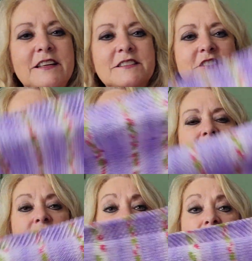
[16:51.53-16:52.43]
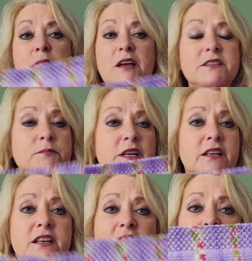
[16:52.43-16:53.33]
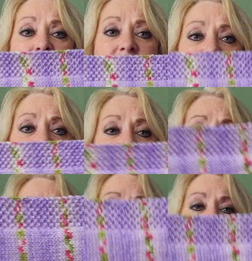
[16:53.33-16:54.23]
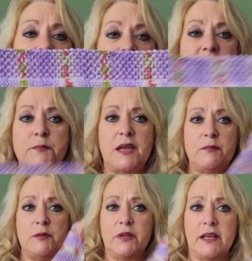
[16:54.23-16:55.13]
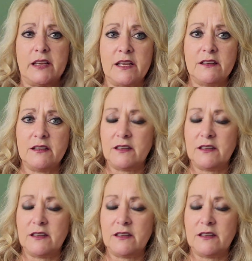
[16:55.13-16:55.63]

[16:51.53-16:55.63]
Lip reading: is just, and it came out to be a nice size baby blanket.